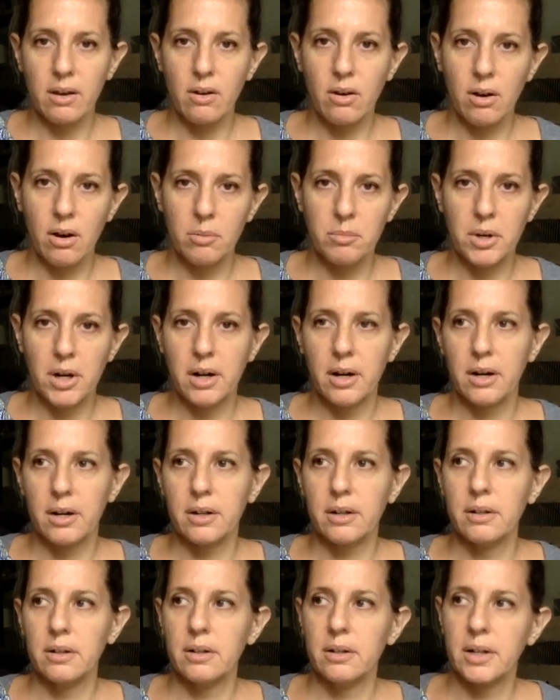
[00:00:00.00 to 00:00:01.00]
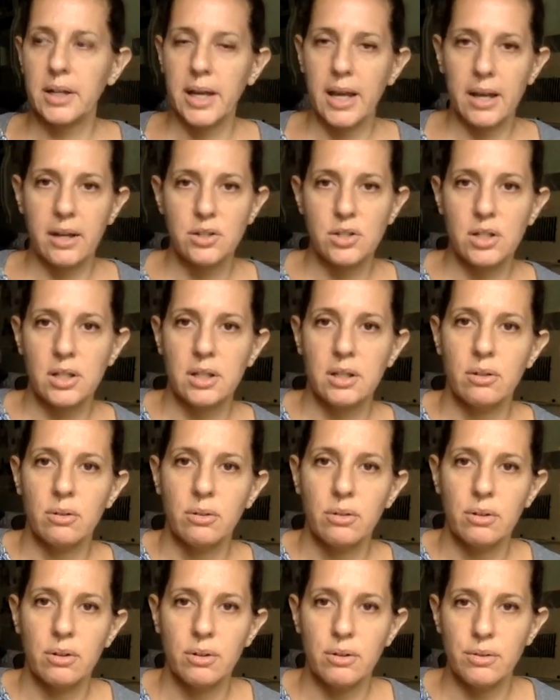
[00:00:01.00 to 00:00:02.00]
Hallmark or occasionally
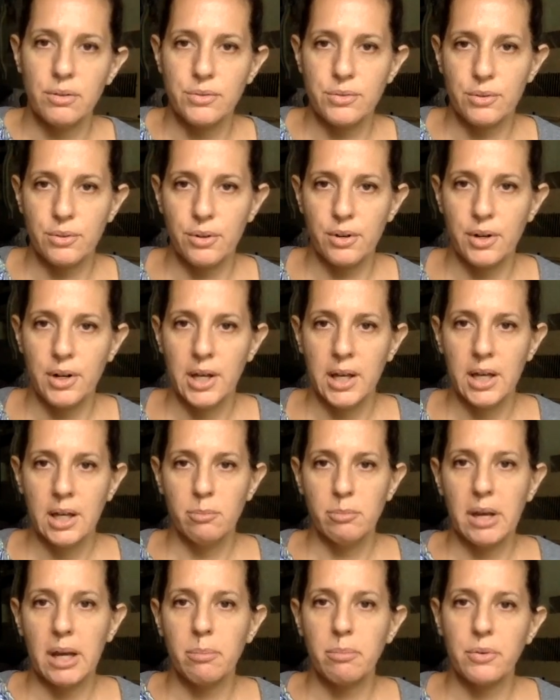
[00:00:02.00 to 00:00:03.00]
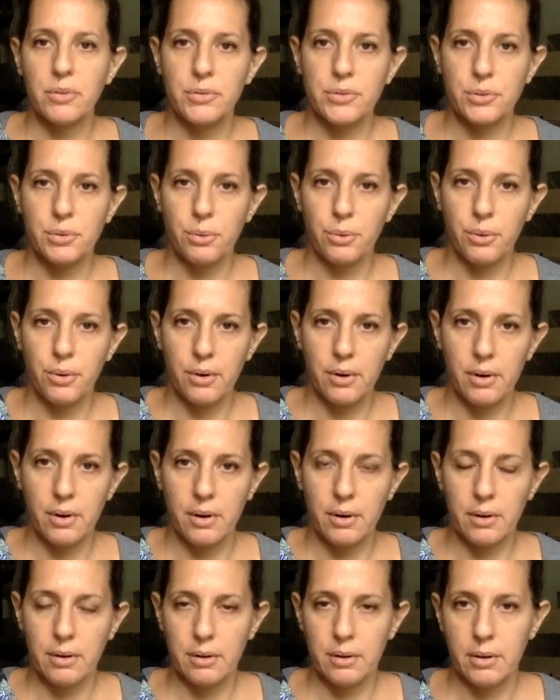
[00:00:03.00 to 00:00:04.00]
yours or paper store,